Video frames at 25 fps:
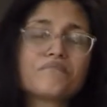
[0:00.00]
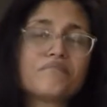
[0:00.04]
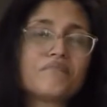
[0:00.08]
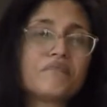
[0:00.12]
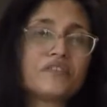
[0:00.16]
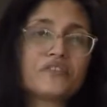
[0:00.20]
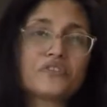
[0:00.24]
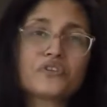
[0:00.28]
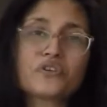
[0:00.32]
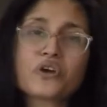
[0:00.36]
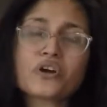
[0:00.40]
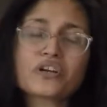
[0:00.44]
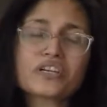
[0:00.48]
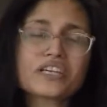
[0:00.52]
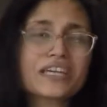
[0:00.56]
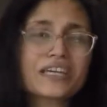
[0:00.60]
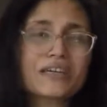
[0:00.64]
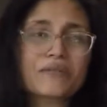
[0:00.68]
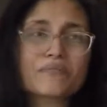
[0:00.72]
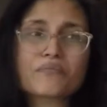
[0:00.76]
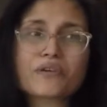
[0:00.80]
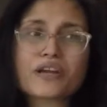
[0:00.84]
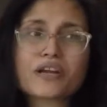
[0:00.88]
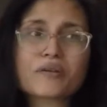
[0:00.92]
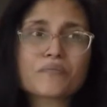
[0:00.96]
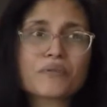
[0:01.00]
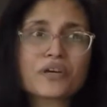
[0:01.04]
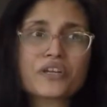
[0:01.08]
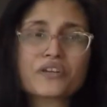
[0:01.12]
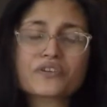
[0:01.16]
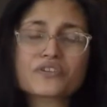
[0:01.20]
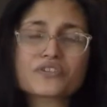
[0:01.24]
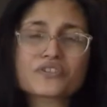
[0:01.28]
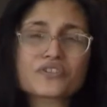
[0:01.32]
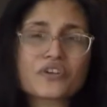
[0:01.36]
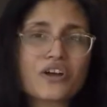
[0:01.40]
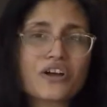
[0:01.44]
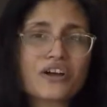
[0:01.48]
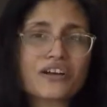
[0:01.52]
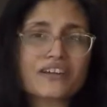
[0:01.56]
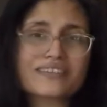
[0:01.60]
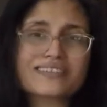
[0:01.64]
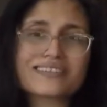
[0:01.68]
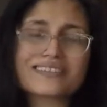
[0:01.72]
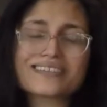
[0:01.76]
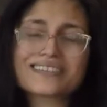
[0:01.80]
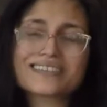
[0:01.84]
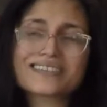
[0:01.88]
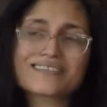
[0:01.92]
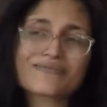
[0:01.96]
gnocchi and brown butter sauce
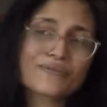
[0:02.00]
is a